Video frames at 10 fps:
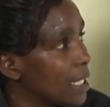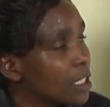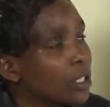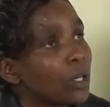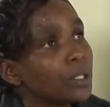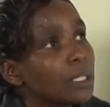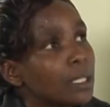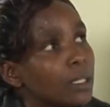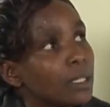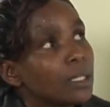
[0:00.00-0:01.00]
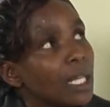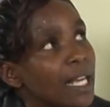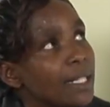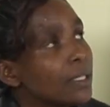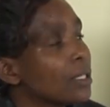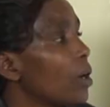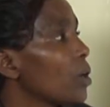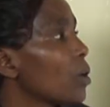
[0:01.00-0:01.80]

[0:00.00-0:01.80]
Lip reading: it contains or